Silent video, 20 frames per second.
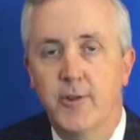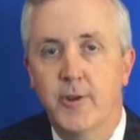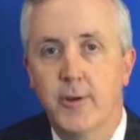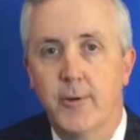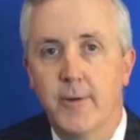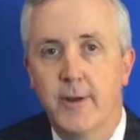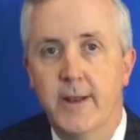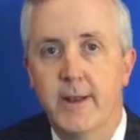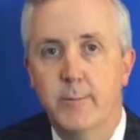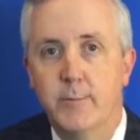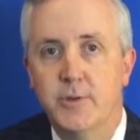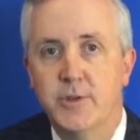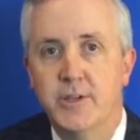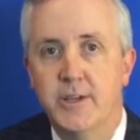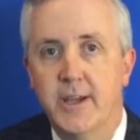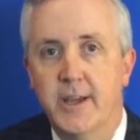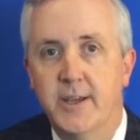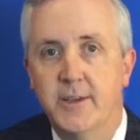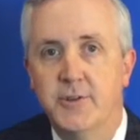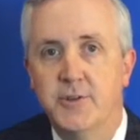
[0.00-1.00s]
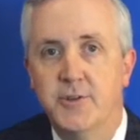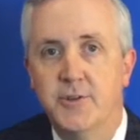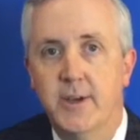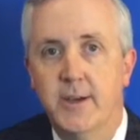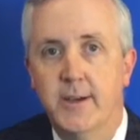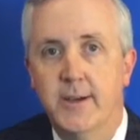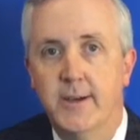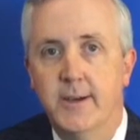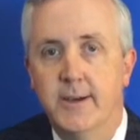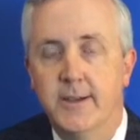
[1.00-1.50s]
here at MGH
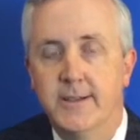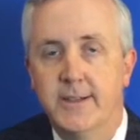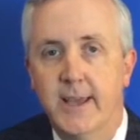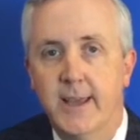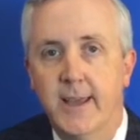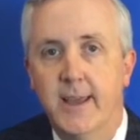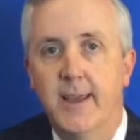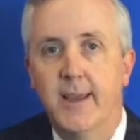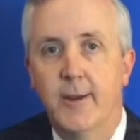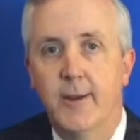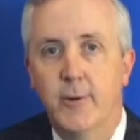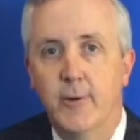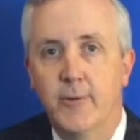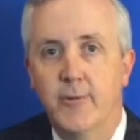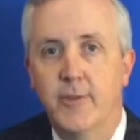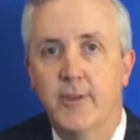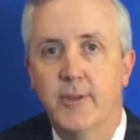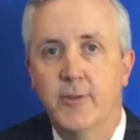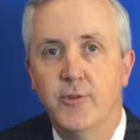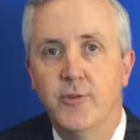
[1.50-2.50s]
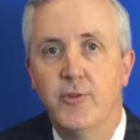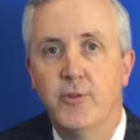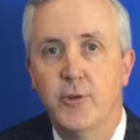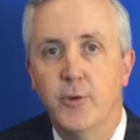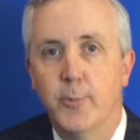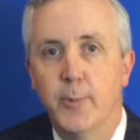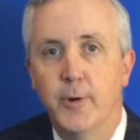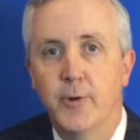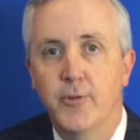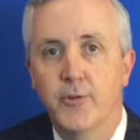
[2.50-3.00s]
taking care of these
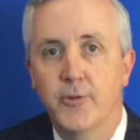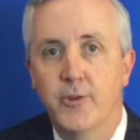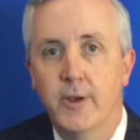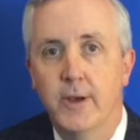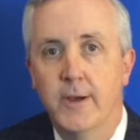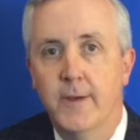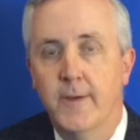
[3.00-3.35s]
tumors.